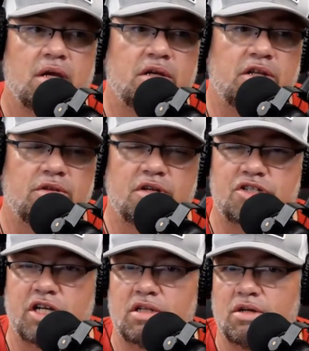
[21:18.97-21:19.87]
neither did
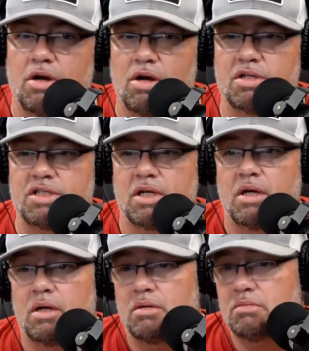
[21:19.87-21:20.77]
Jalen Hurts,
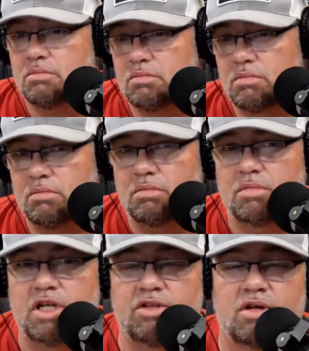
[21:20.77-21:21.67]

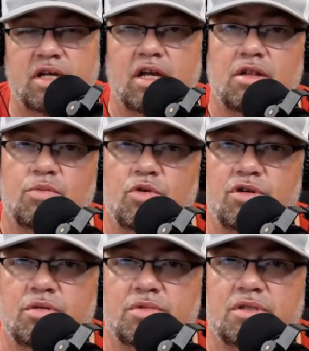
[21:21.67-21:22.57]
neither did Caleb
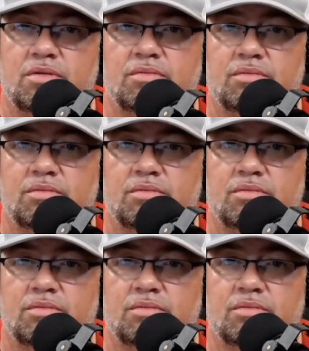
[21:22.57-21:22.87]
Williams.